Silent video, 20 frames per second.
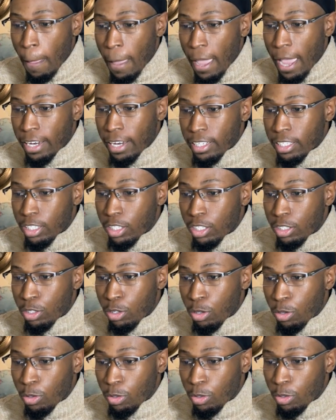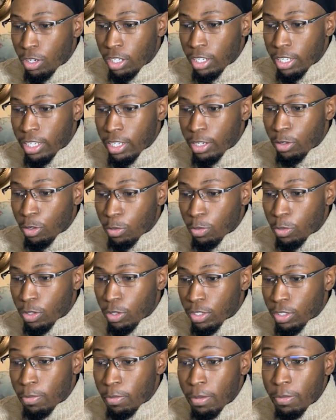and it's totally normal
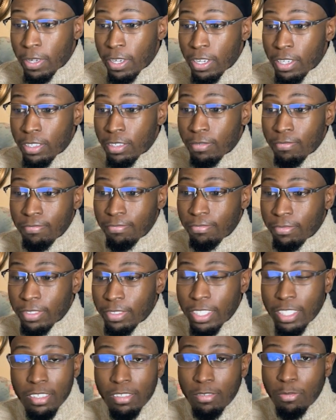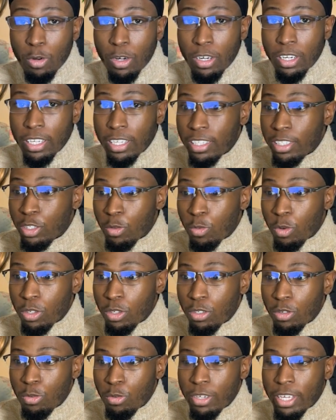simply because this one is the
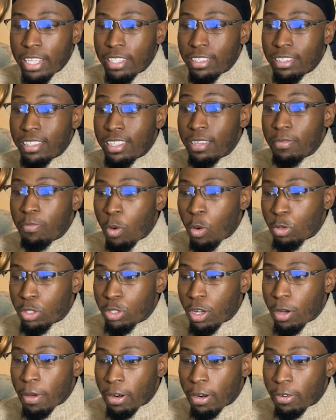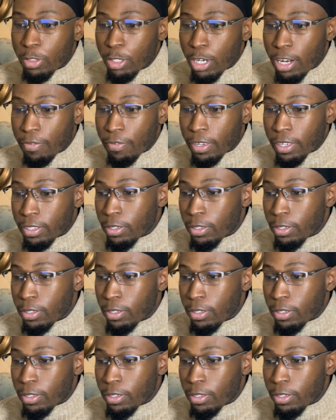one who gets the most amount of traffic.